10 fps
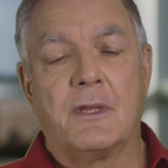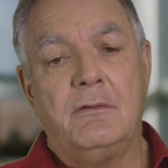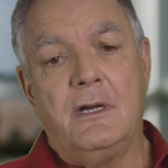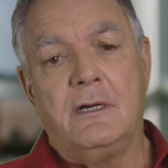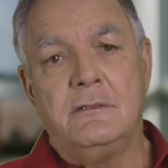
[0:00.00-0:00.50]

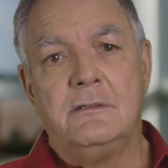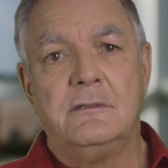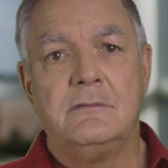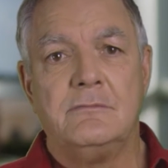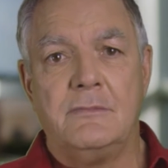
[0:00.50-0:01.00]
Well,
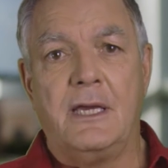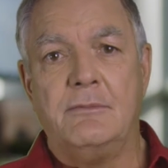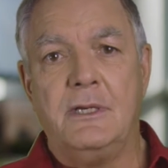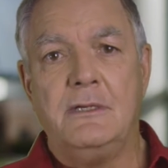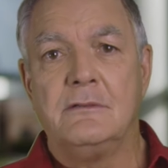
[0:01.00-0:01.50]

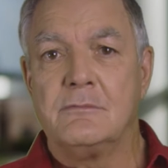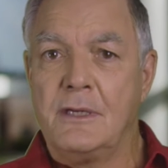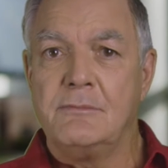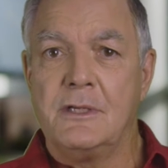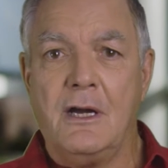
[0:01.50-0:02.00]
maybe,
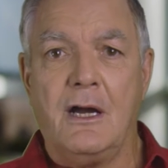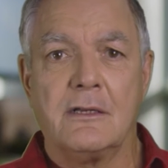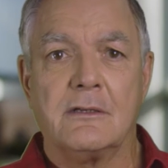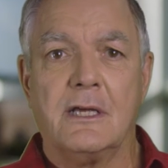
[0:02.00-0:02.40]
maybe not.